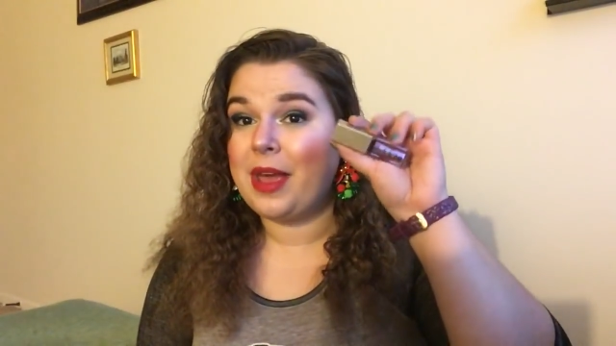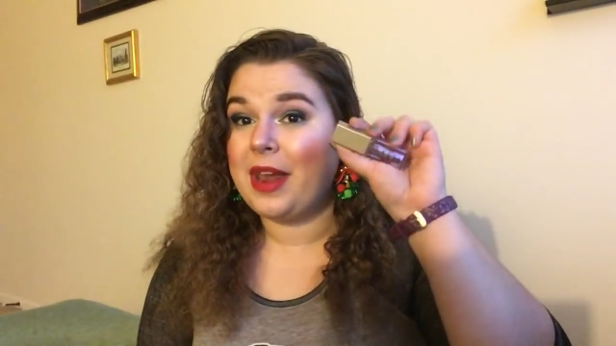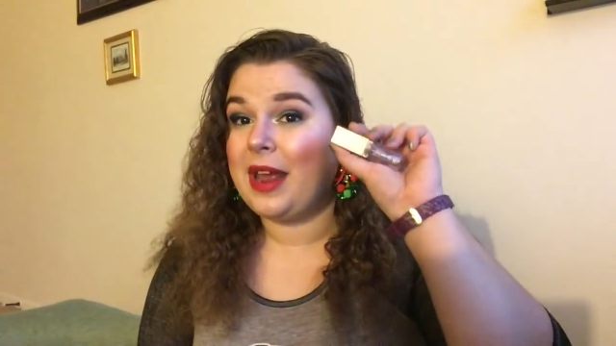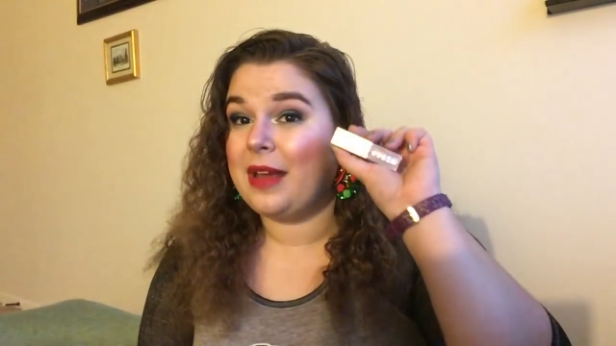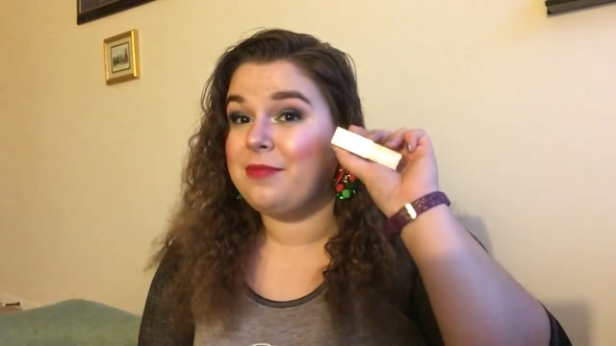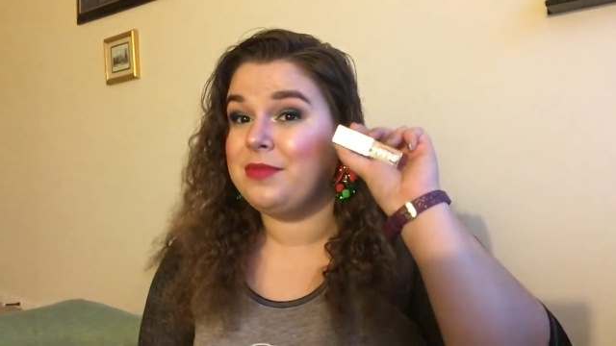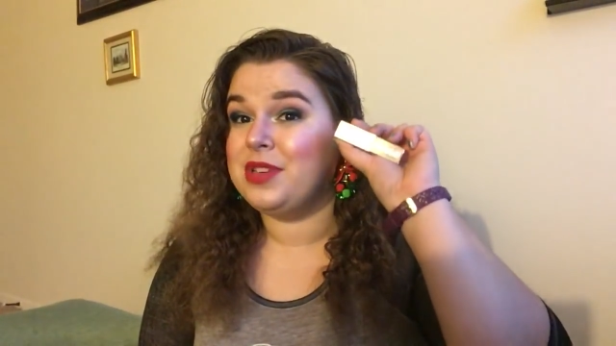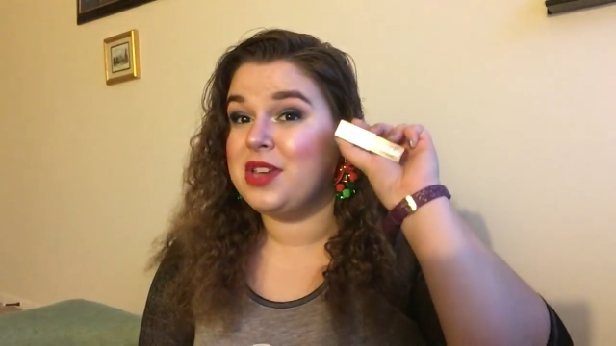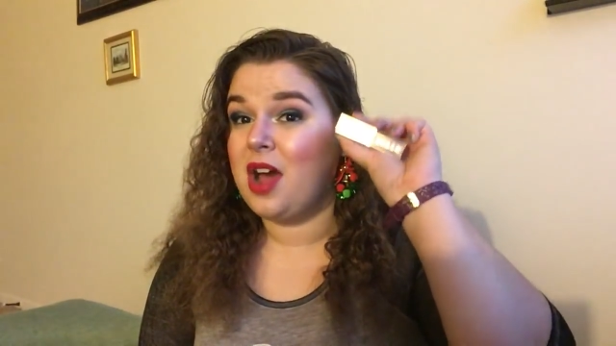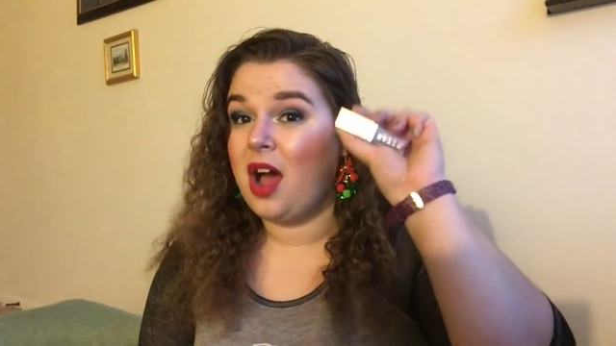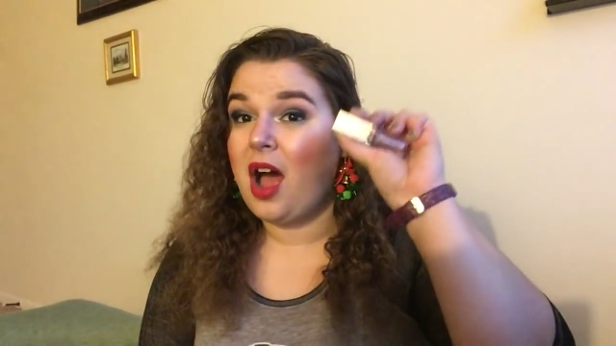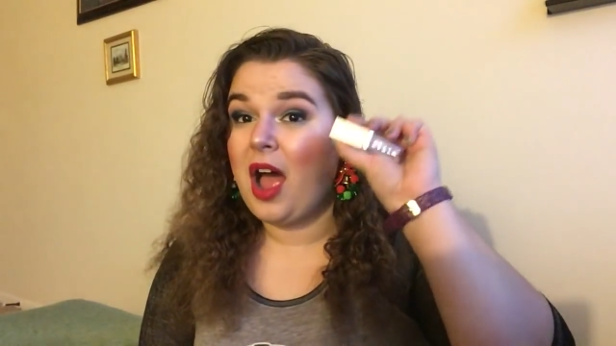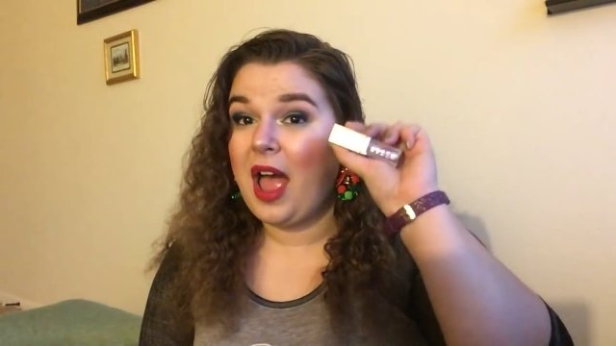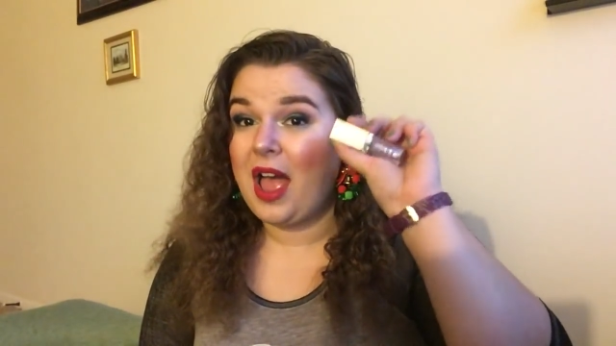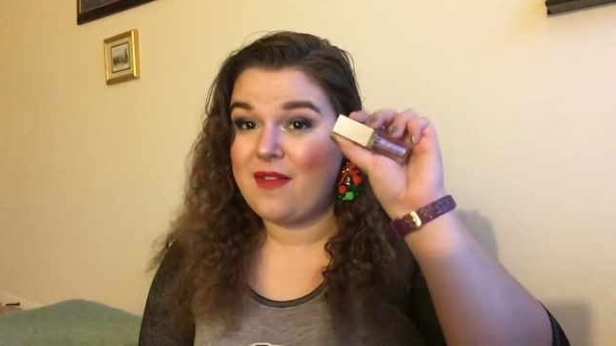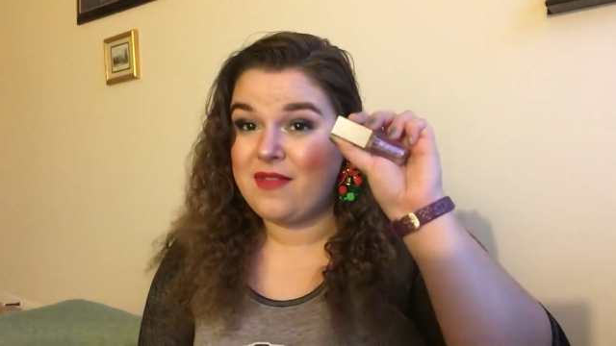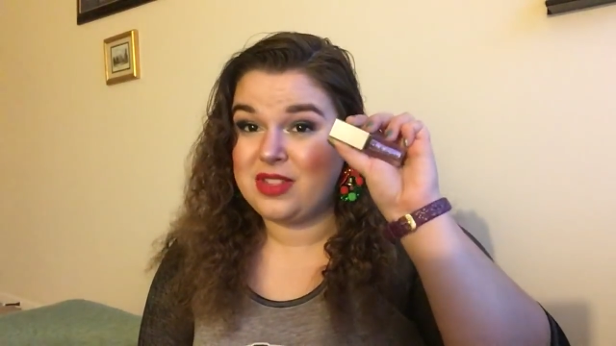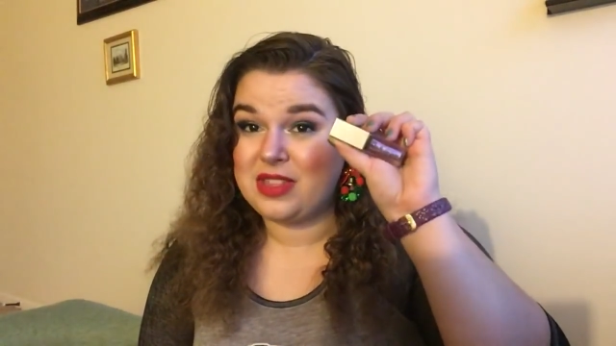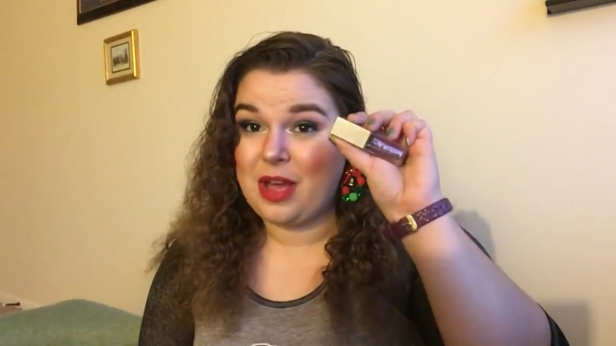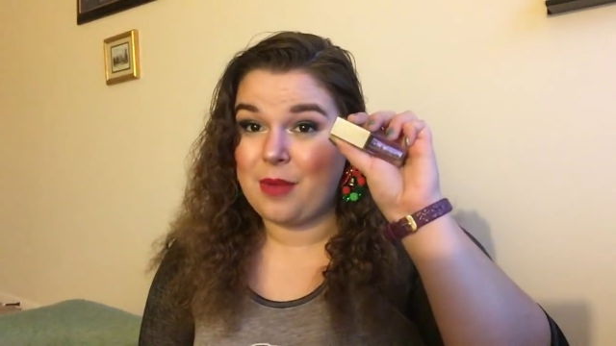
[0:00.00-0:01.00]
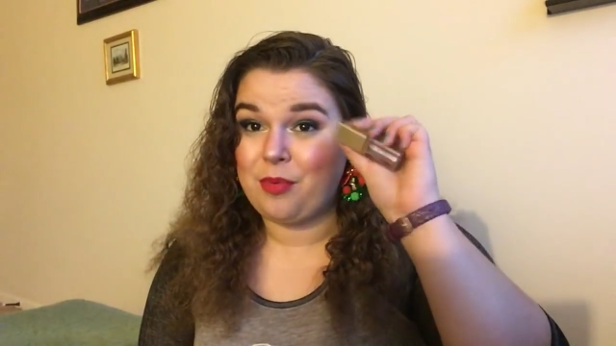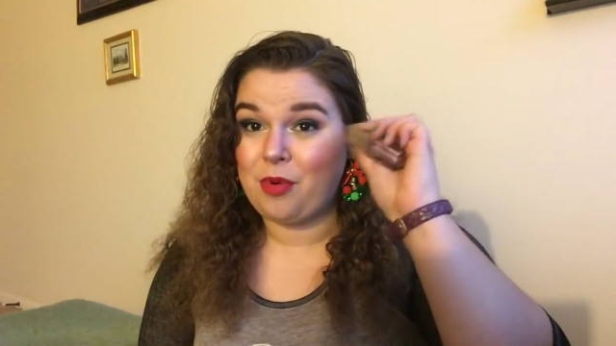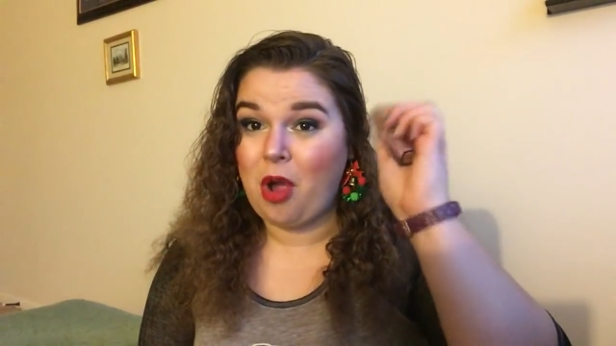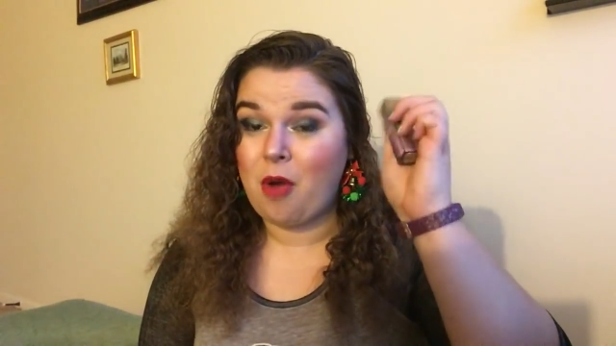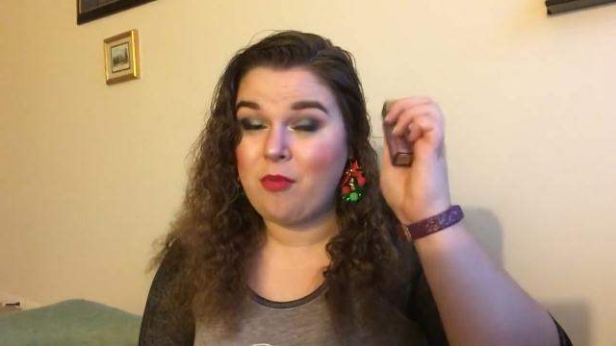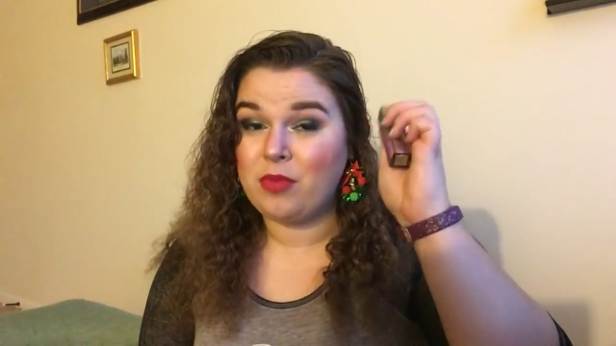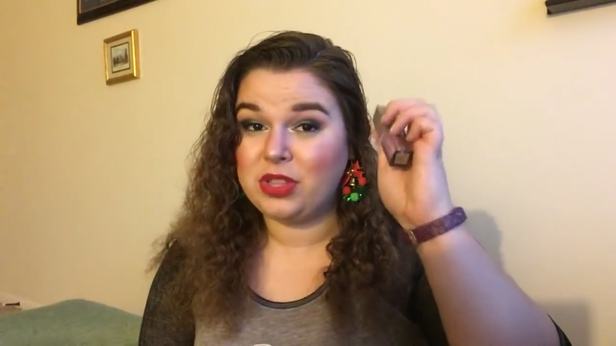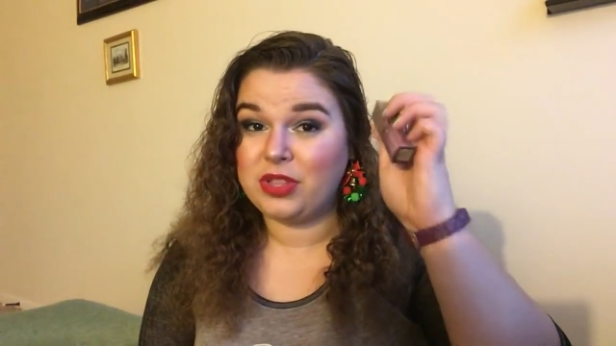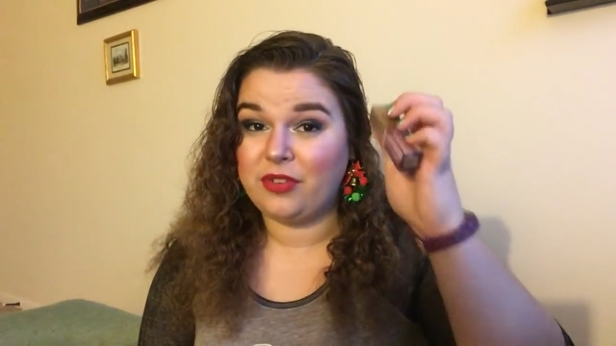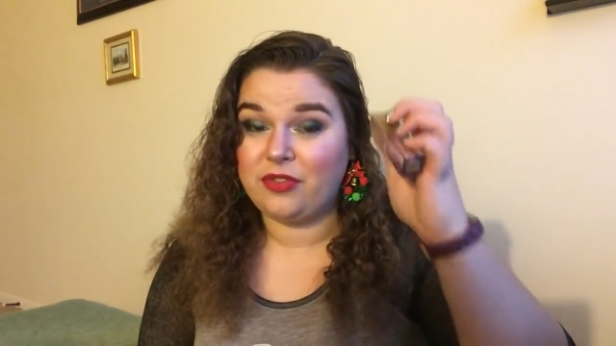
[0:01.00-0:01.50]
and I'm not having that
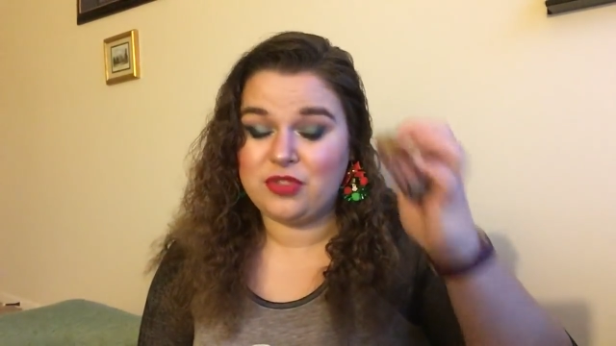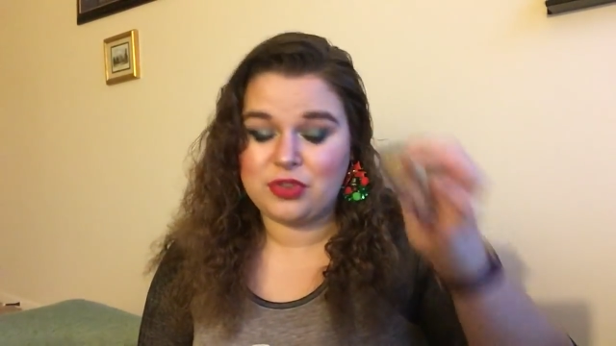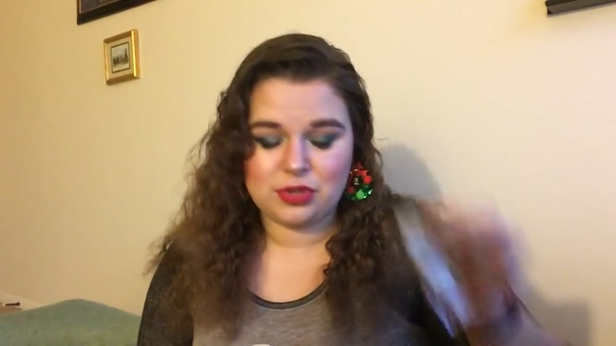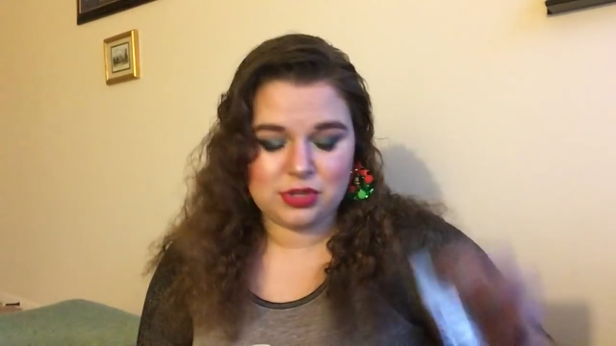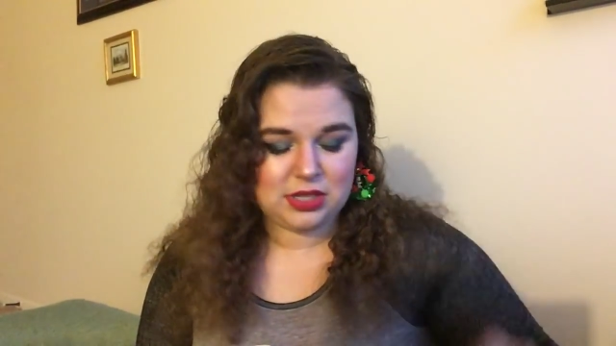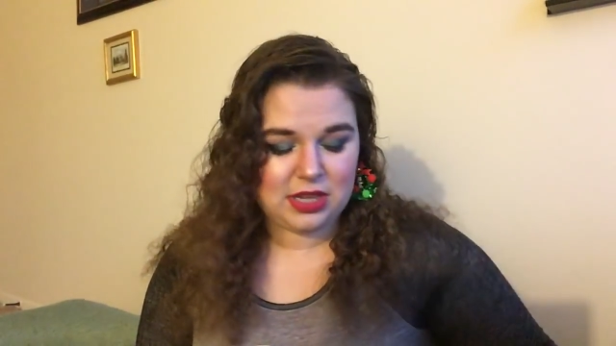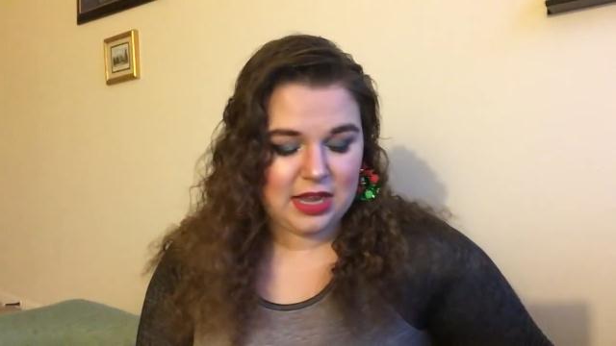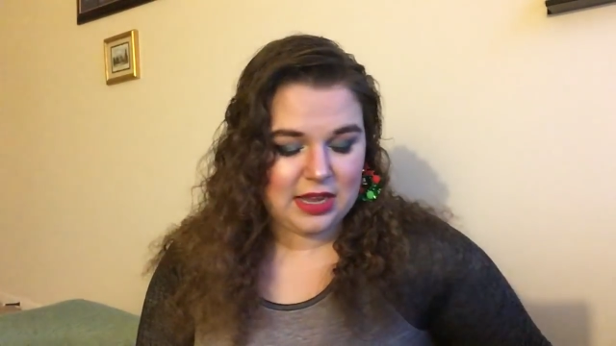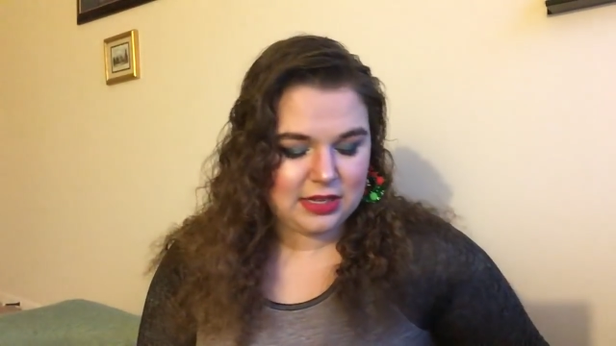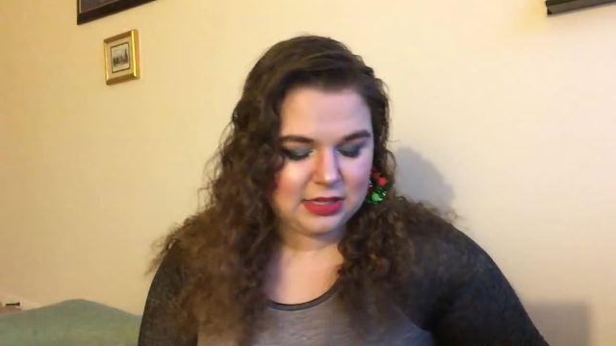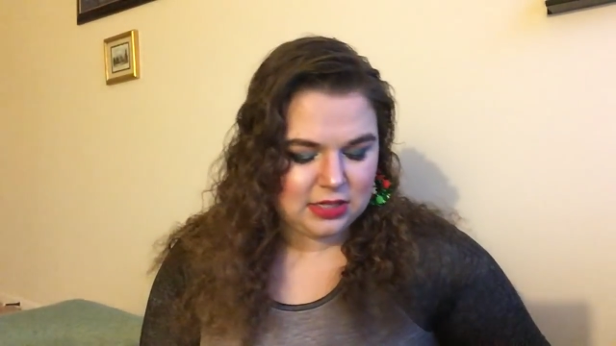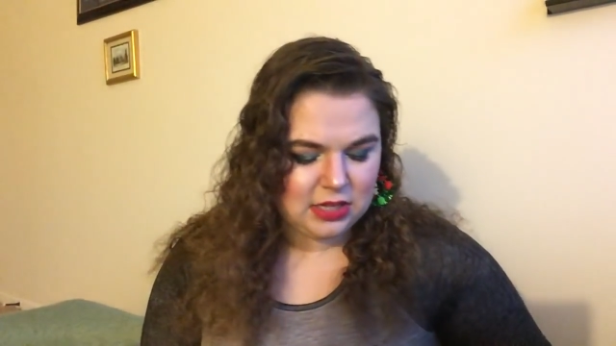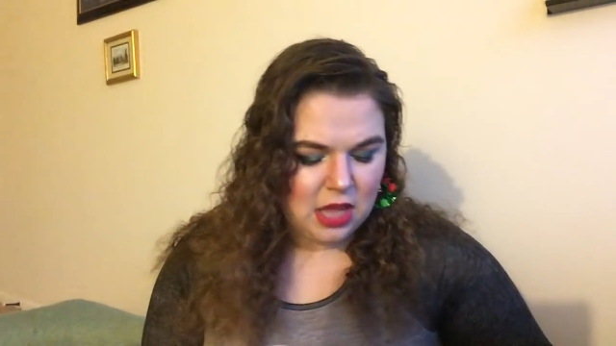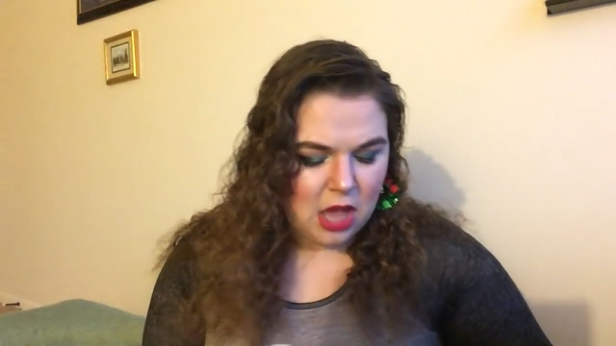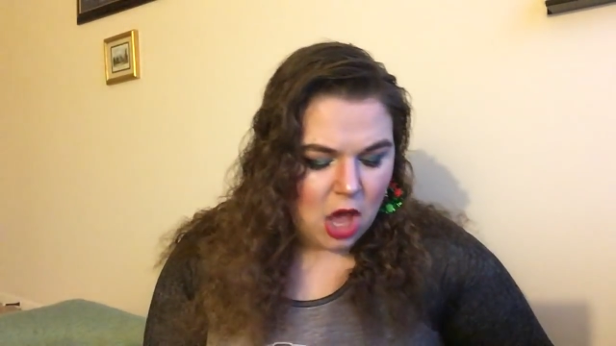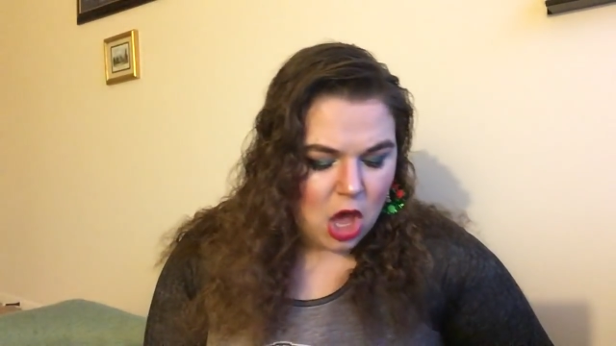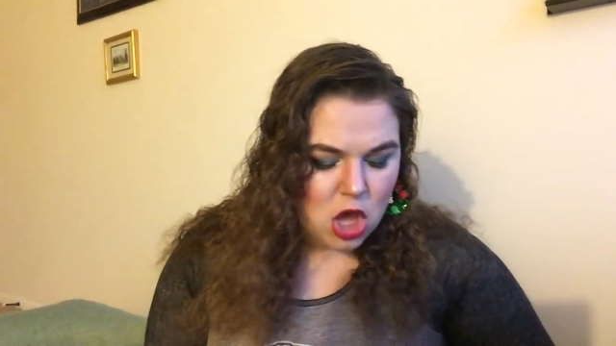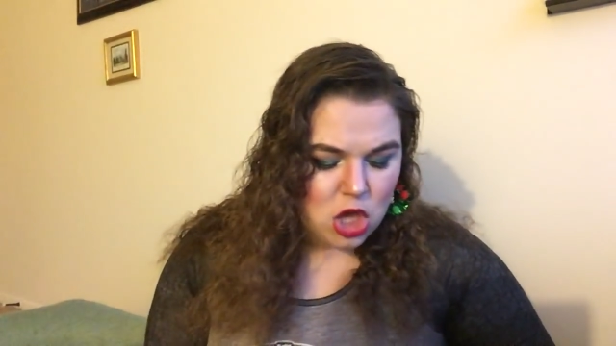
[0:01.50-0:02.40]
problem with the full size.